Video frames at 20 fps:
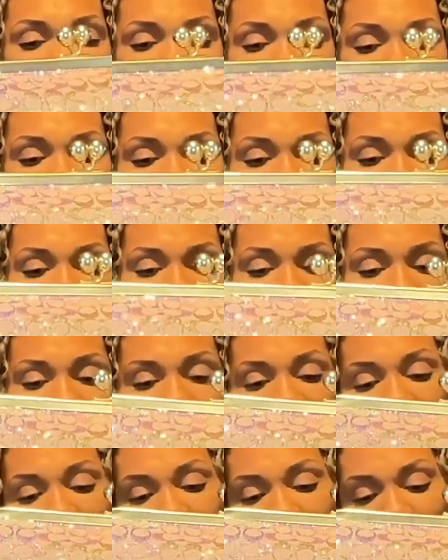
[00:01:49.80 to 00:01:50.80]
I love the
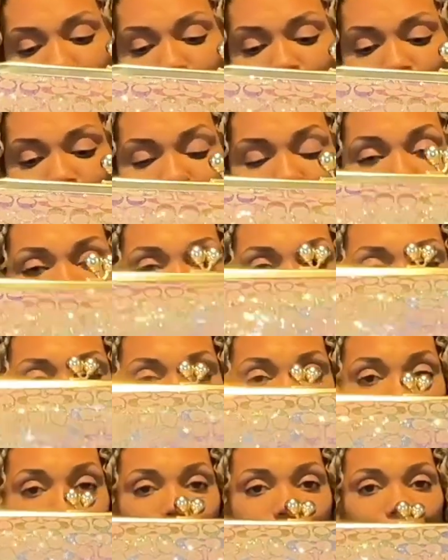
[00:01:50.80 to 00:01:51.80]
green, the blue,
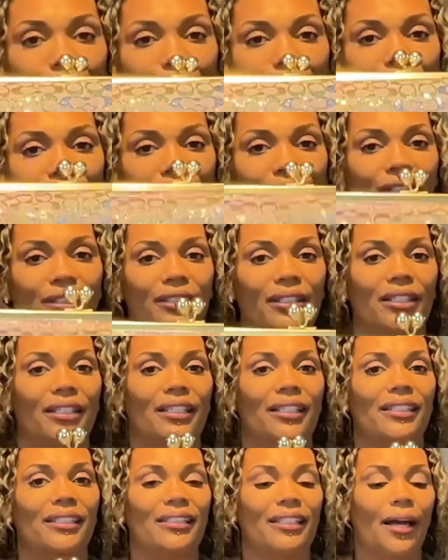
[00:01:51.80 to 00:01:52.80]
the orange.
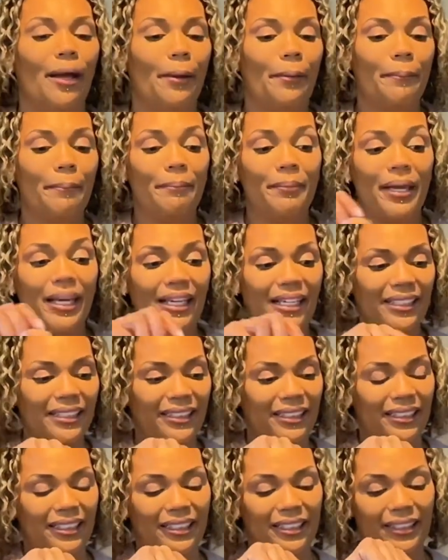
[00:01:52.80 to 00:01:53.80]
It's
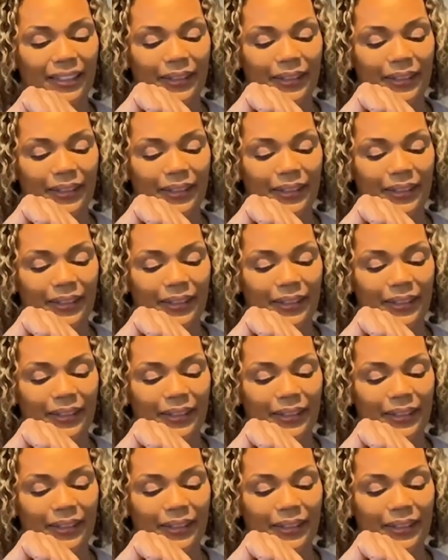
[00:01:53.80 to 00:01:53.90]
amazing.